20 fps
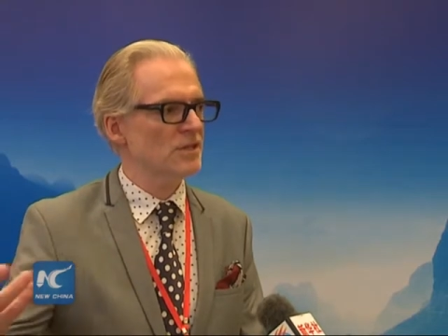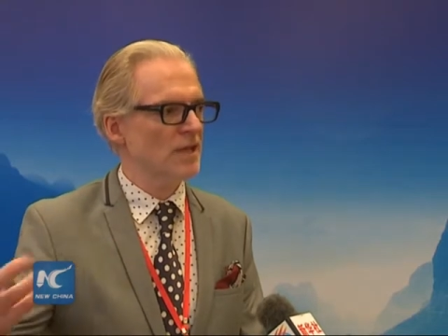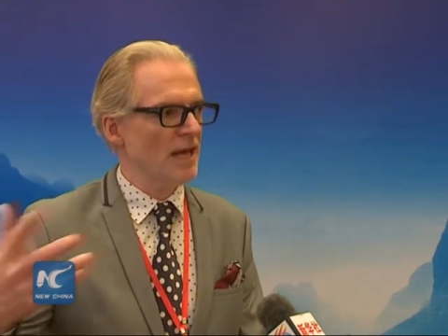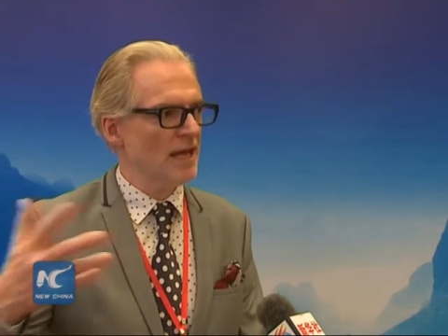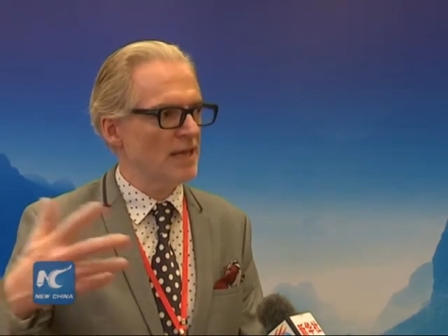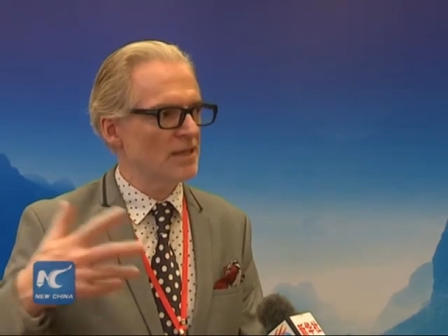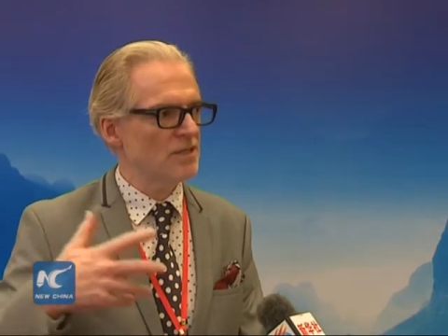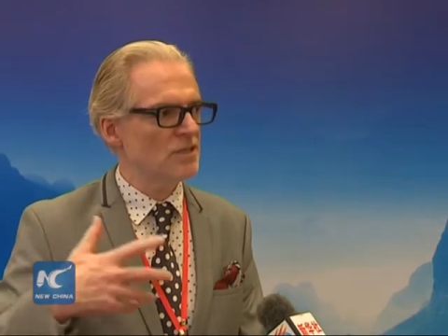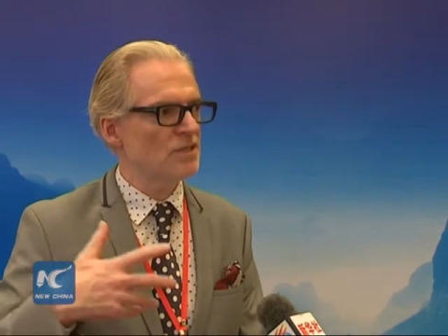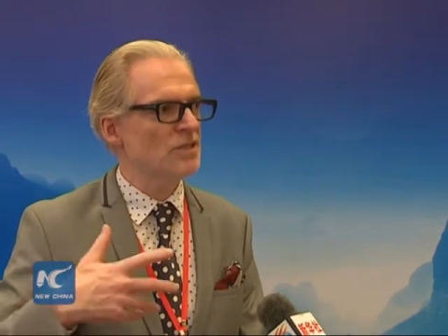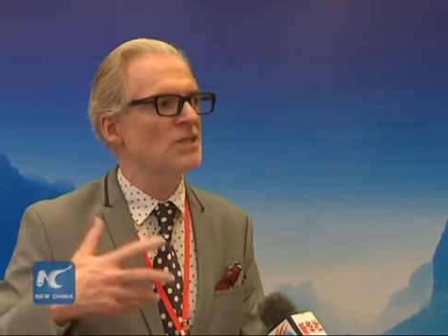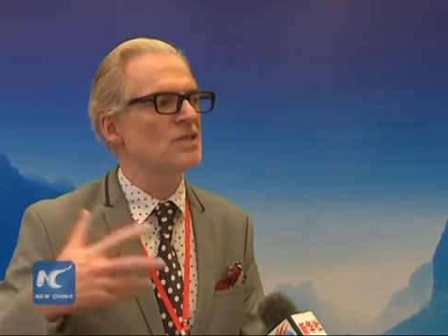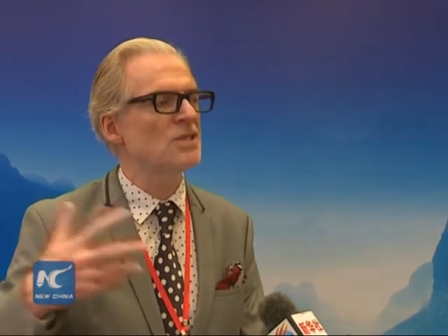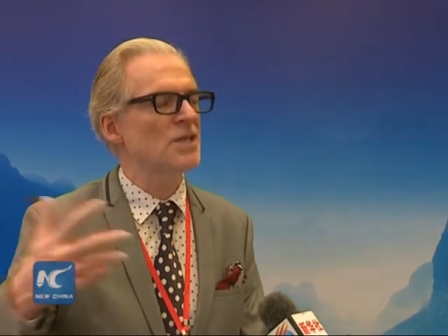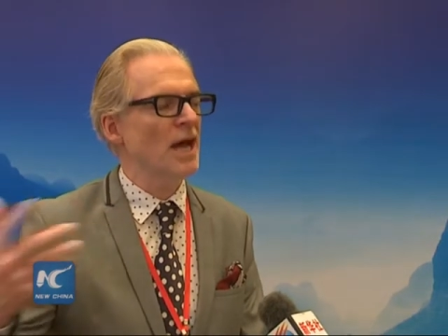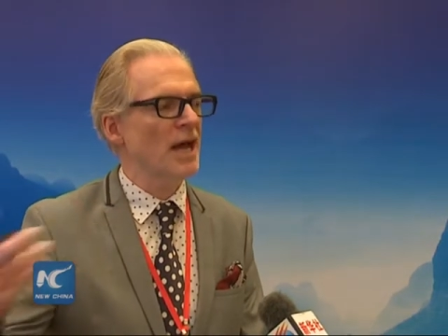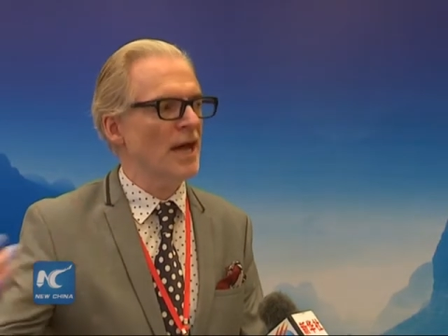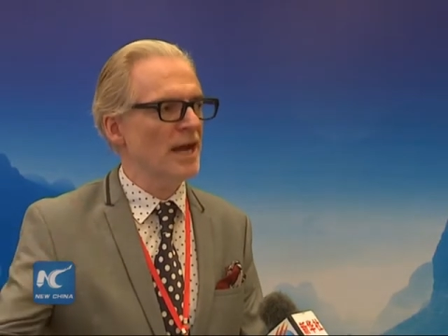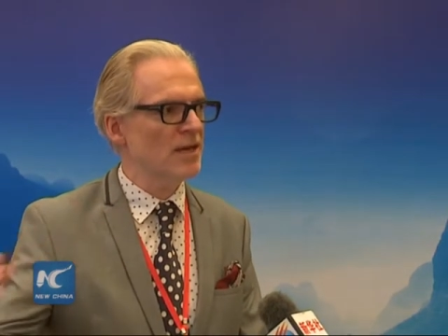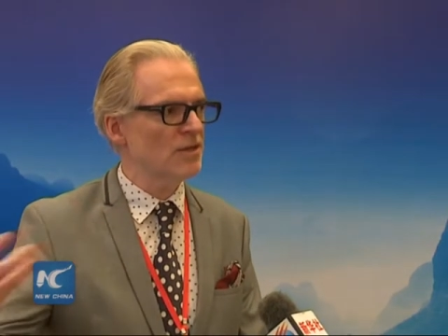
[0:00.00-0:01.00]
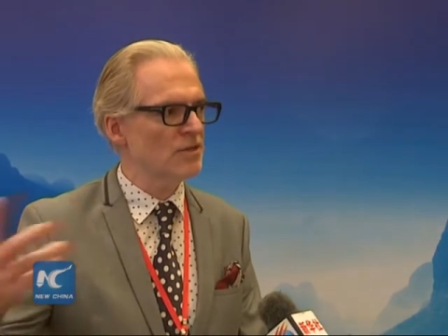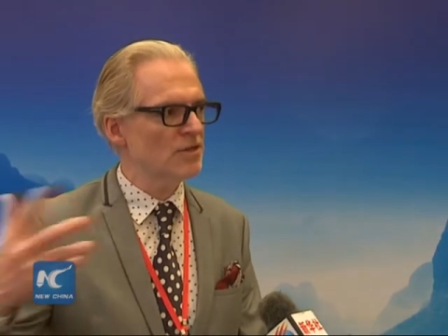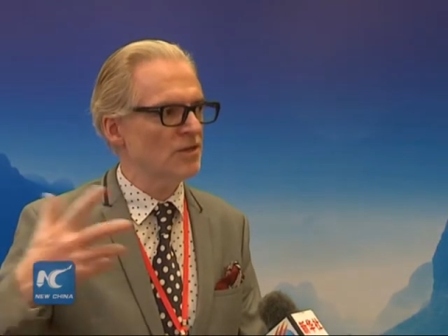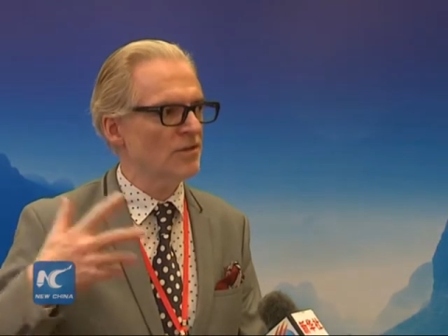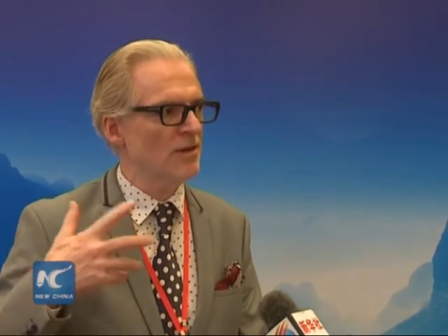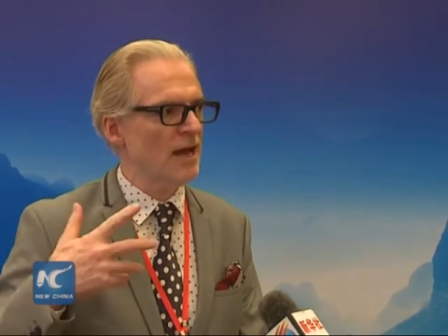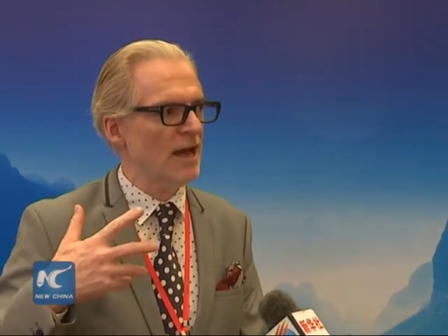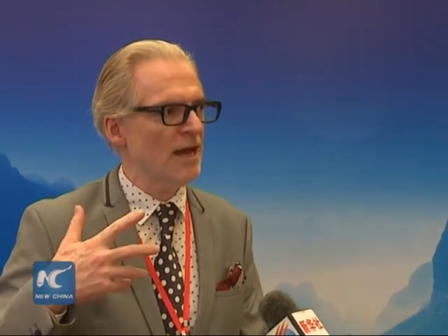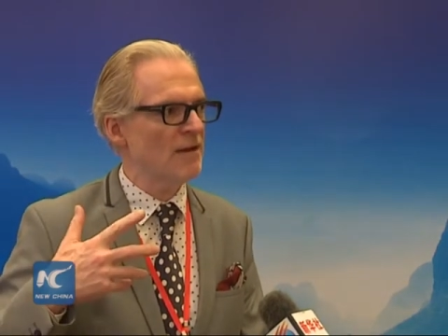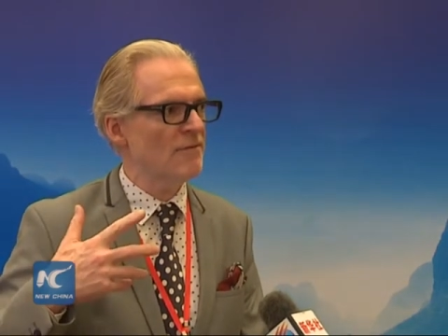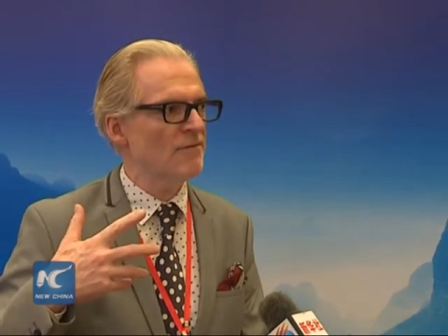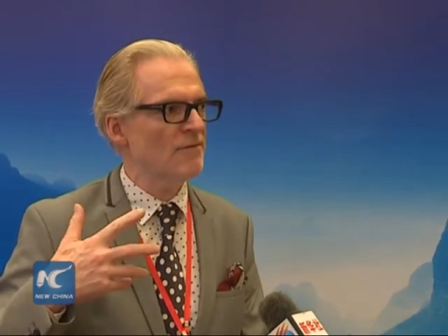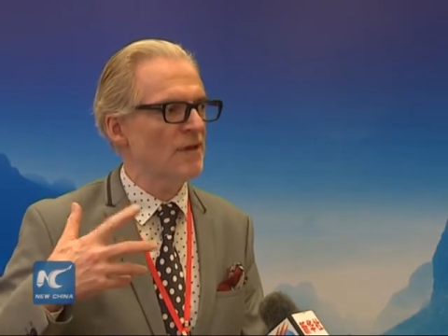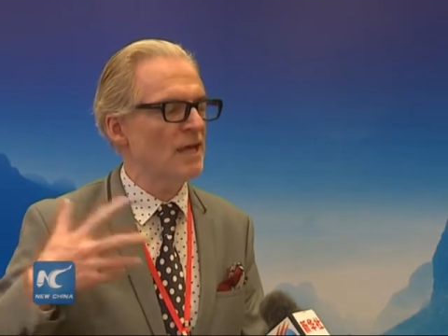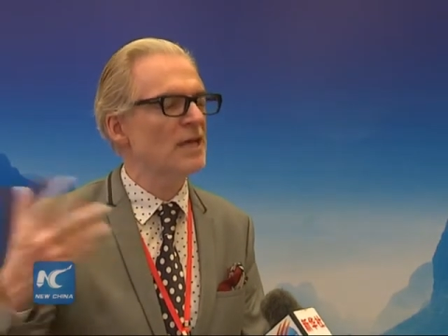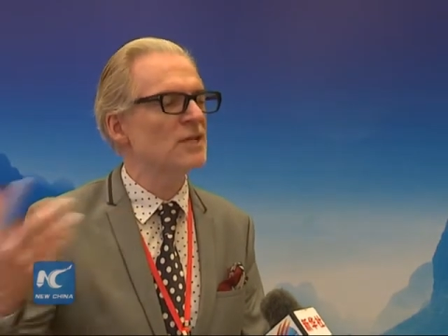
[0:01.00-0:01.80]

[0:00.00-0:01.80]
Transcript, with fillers: that desire to have